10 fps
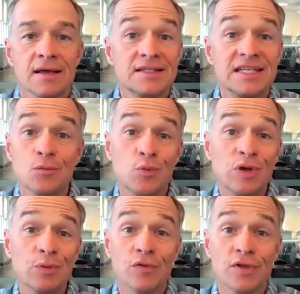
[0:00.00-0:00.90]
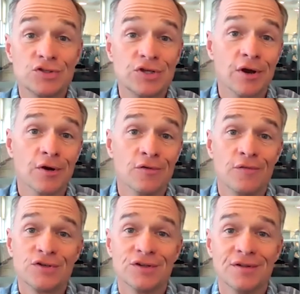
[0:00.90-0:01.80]
a team of people that share the
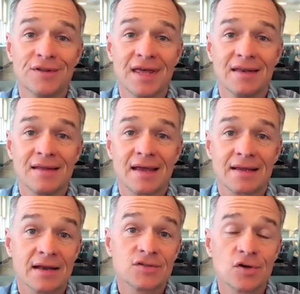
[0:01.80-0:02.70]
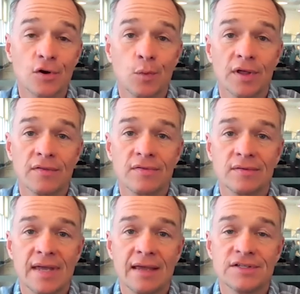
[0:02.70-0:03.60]
vision that I kind of started with
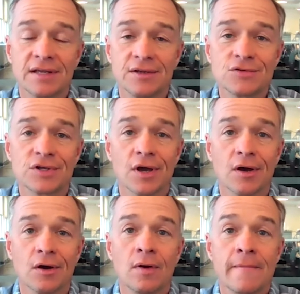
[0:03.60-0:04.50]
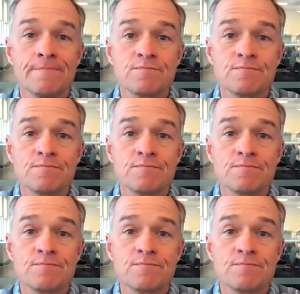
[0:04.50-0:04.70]
8 or 10 years ago,